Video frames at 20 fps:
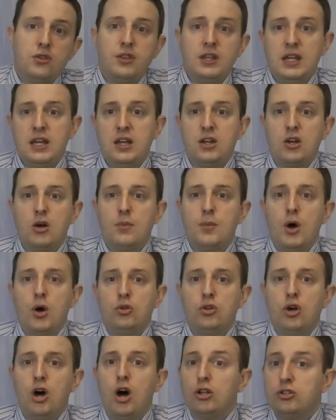the eco
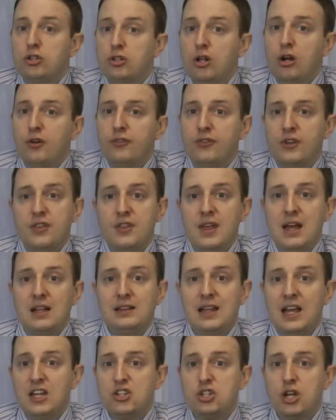mode on and off at their
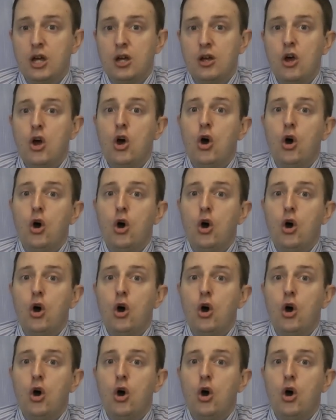leisure,